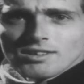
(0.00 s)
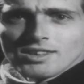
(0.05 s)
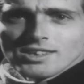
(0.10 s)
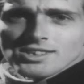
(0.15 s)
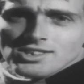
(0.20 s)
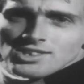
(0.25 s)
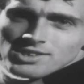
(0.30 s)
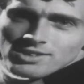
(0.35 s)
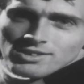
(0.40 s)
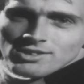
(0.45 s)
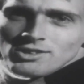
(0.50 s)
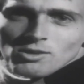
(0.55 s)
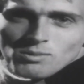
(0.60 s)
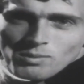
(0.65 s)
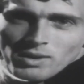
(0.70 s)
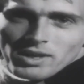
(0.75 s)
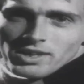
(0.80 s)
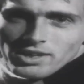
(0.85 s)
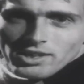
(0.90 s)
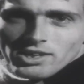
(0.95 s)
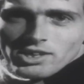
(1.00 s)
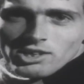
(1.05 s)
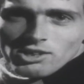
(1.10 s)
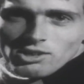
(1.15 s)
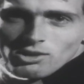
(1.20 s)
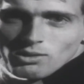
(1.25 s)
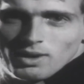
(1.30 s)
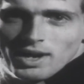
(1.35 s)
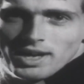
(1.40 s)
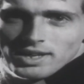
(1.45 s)
Listen, don't make a
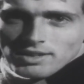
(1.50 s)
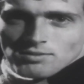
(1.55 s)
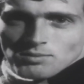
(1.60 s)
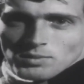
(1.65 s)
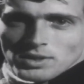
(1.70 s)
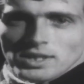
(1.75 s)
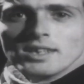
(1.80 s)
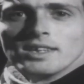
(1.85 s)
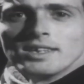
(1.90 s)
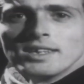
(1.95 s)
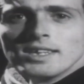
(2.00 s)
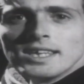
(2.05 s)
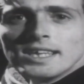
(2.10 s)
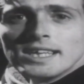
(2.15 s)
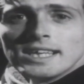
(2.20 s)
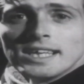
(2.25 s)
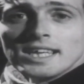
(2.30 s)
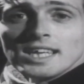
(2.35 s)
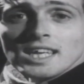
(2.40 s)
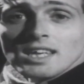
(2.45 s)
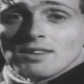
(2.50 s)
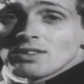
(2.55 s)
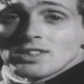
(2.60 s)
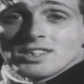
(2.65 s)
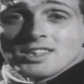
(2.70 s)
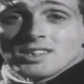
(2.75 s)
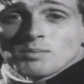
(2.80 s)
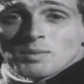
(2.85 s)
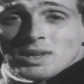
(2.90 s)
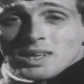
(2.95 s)
hero out of me. If
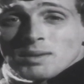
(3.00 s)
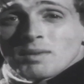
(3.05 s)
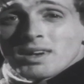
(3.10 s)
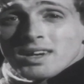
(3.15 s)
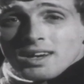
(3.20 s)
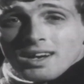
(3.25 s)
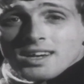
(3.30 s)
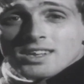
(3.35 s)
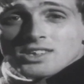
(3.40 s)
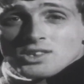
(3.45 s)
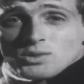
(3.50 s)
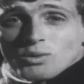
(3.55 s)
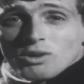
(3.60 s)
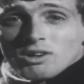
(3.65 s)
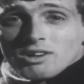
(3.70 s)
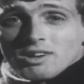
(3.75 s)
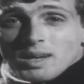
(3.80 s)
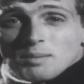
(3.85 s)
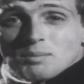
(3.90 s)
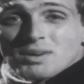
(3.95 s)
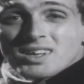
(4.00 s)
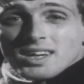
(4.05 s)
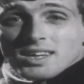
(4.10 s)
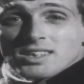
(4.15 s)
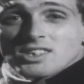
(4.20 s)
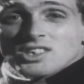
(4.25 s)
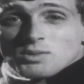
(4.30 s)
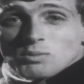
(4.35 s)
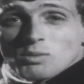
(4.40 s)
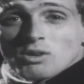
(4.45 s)
it didn't make my eyes water, I bet
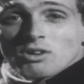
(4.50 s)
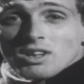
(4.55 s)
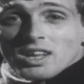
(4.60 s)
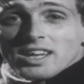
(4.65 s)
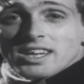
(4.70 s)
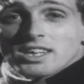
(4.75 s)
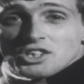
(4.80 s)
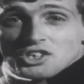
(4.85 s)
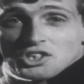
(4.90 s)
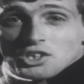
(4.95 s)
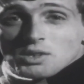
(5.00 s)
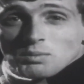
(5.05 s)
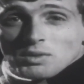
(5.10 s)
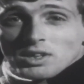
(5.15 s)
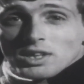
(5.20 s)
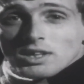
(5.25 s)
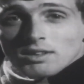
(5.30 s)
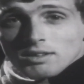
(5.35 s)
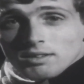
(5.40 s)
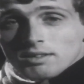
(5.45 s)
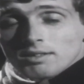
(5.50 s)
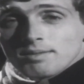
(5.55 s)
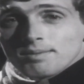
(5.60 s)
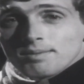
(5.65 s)
I'd smoke like a chimney.